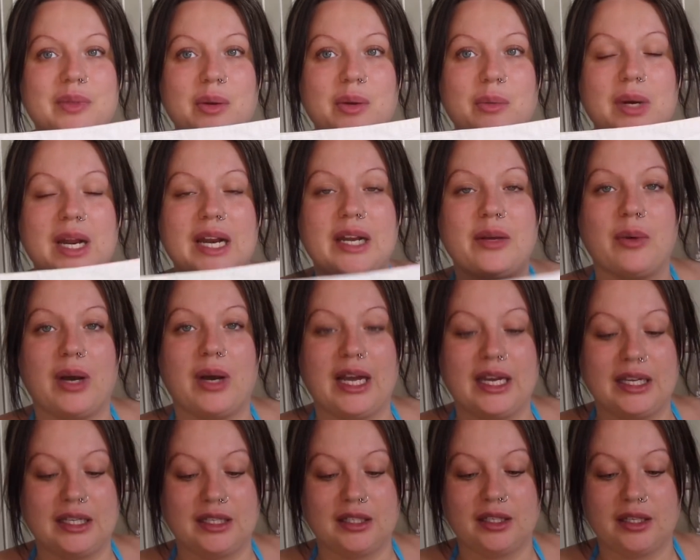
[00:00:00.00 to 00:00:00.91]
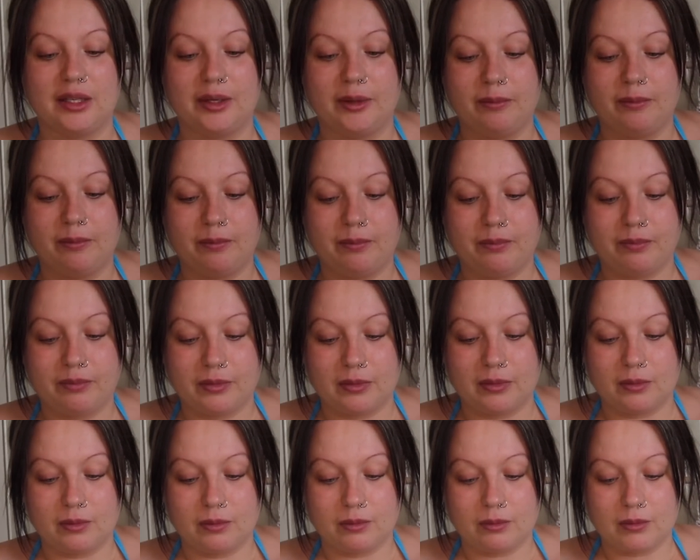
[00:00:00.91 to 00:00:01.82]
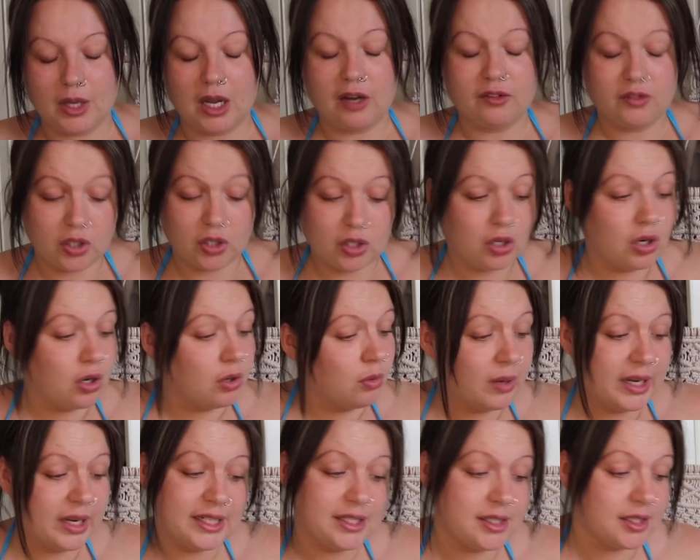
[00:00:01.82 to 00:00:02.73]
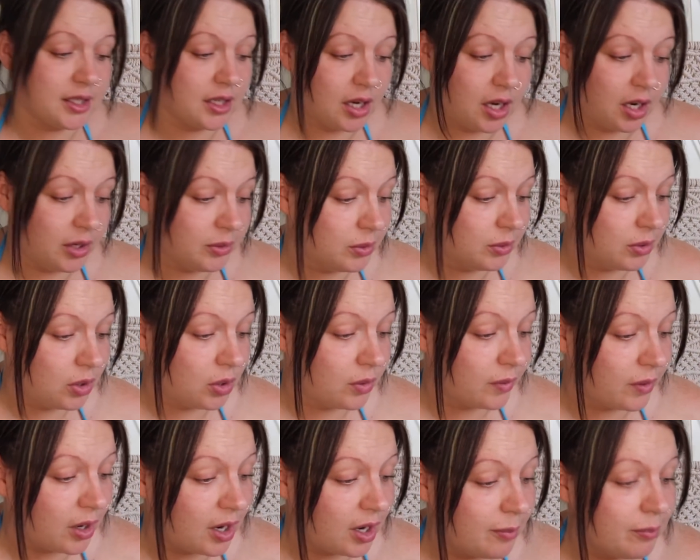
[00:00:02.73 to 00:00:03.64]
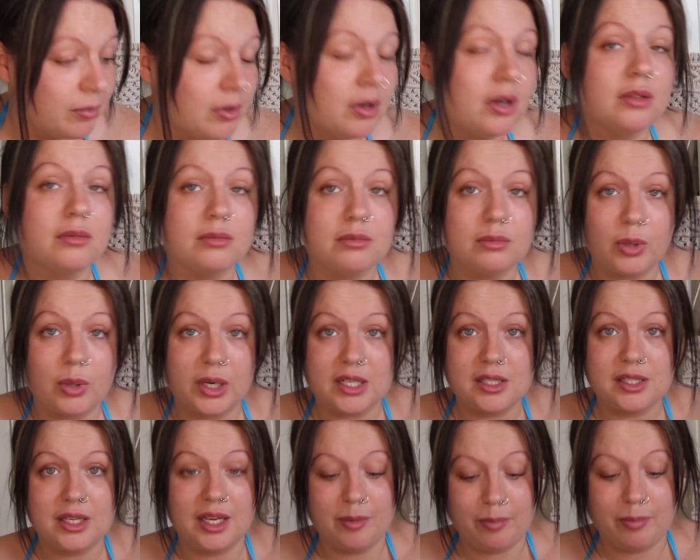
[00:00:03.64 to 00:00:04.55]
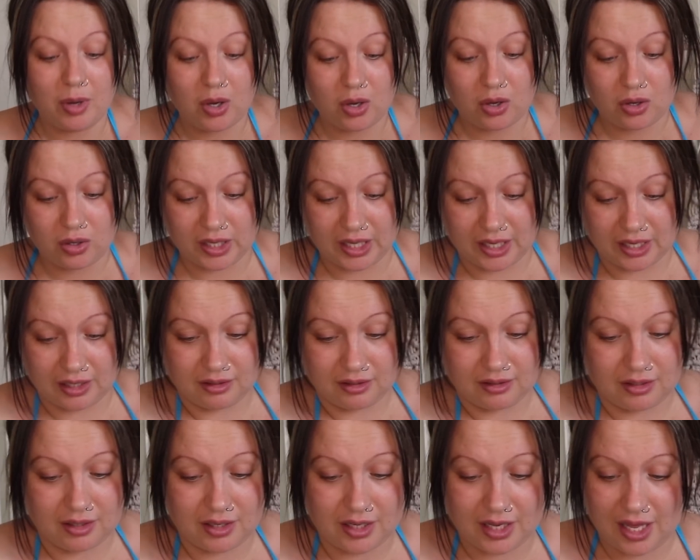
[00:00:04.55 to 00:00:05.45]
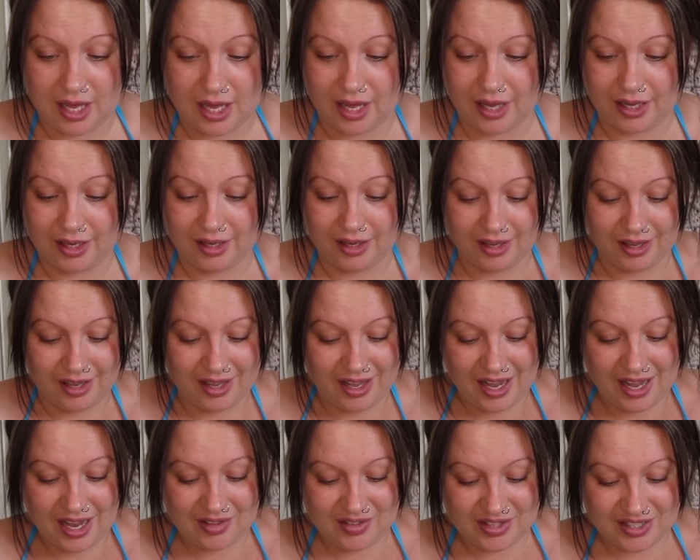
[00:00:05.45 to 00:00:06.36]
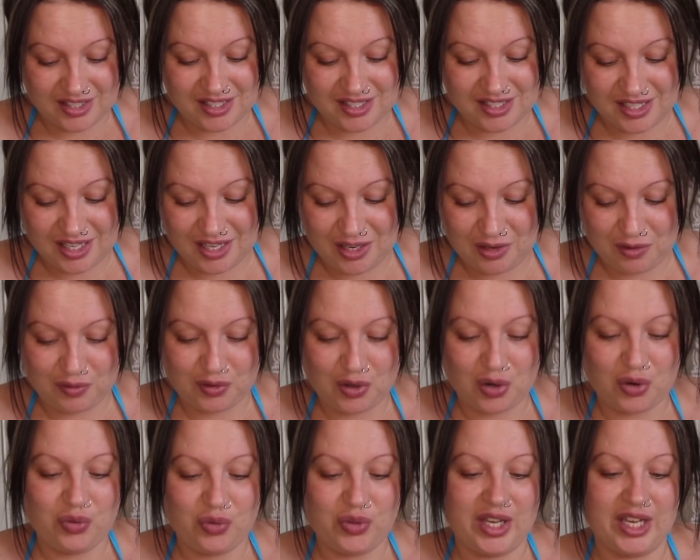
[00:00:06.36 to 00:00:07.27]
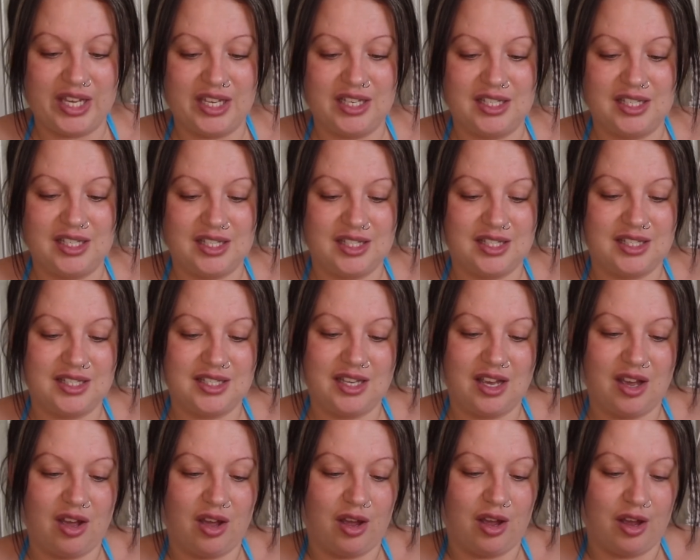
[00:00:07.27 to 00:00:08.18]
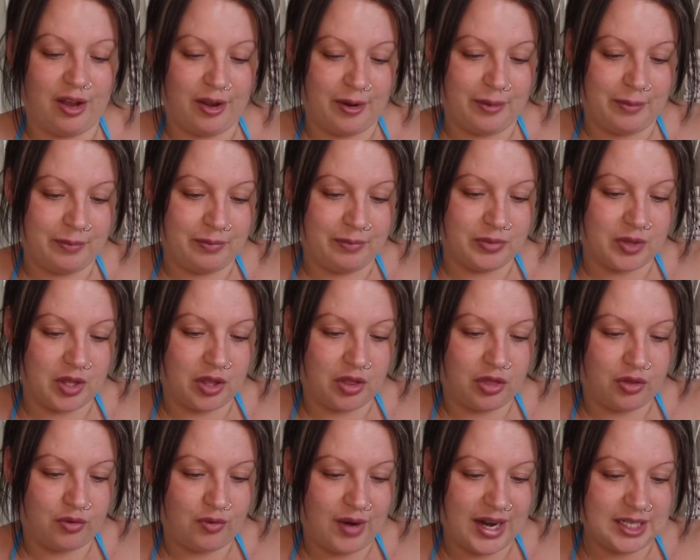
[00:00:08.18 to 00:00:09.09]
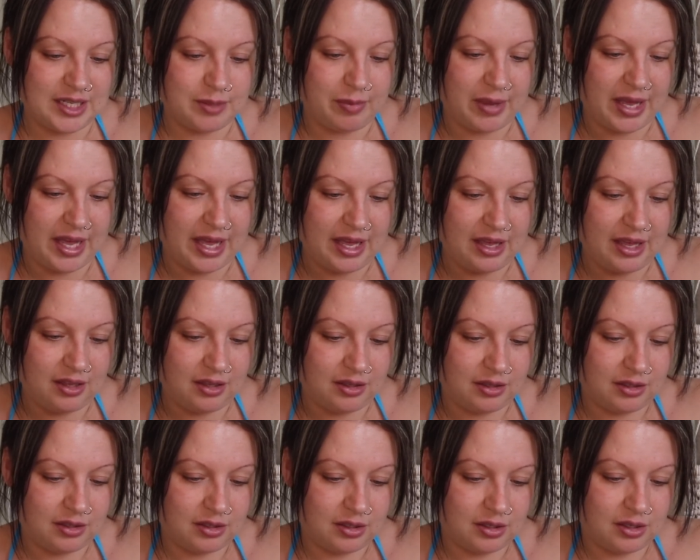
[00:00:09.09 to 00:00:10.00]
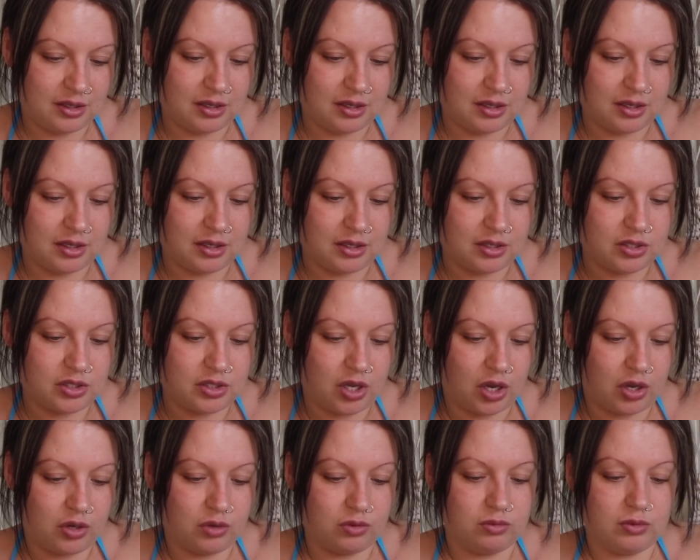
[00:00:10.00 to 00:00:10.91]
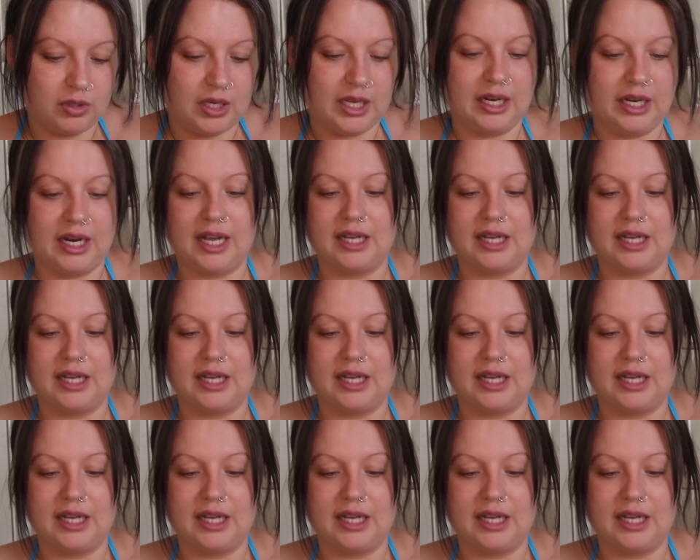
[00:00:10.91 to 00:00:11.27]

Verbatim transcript: Well, anyway, I've got a long way to go, all right, but when I see a bargain, okay. And then Steve got this um, threadbare, so in an